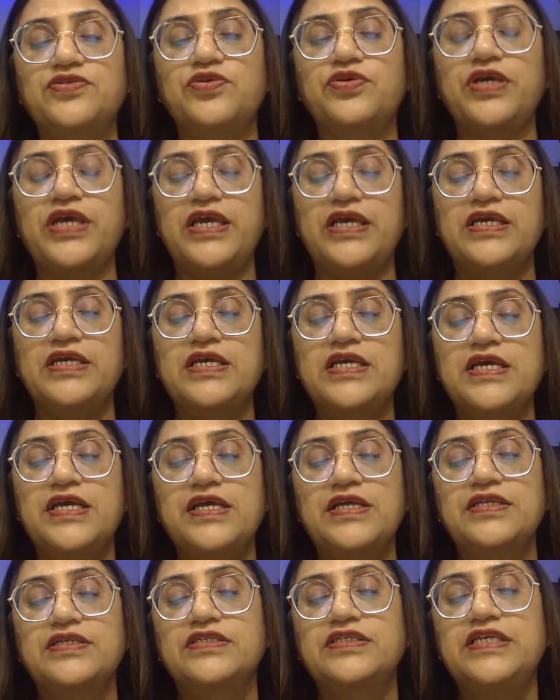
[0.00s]
Okay,
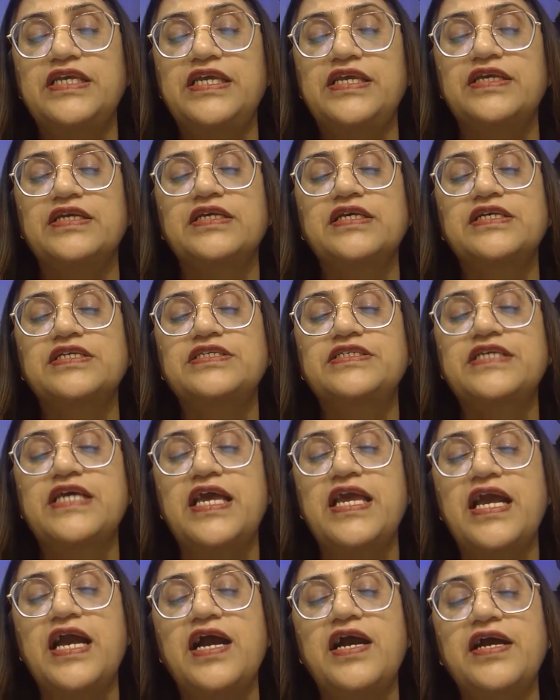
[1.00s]
see,
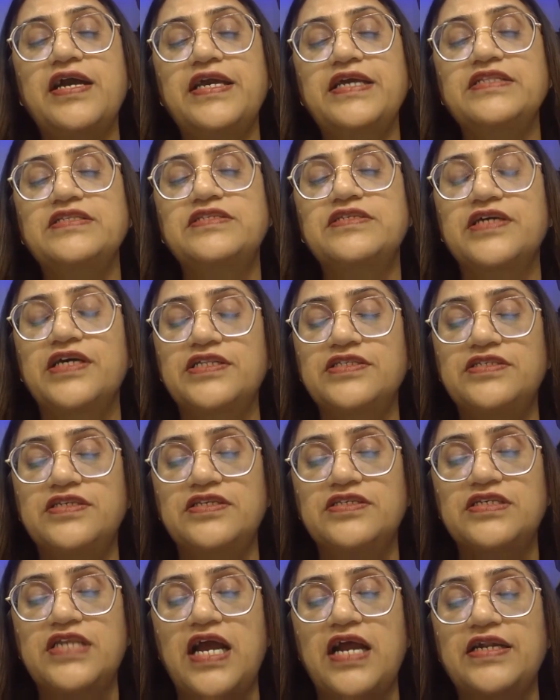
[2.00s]
Jaya and Sons
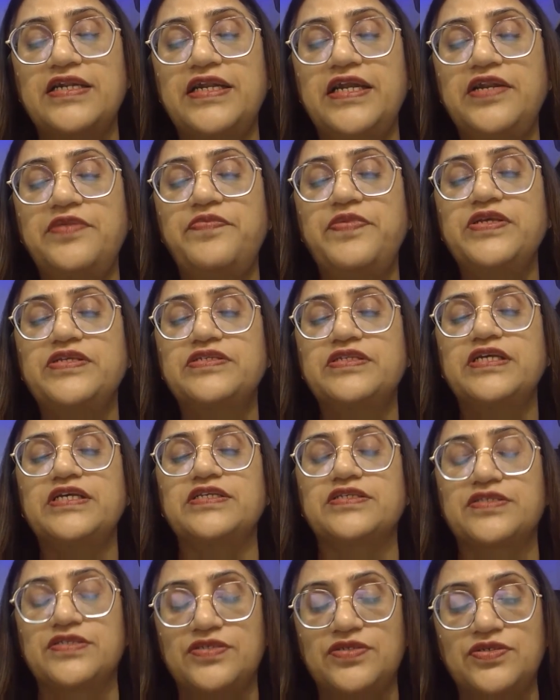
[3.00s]
started
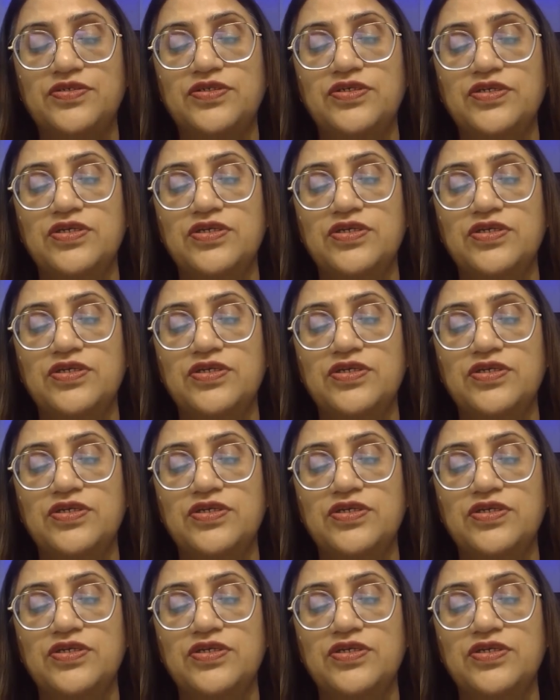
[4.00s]
business.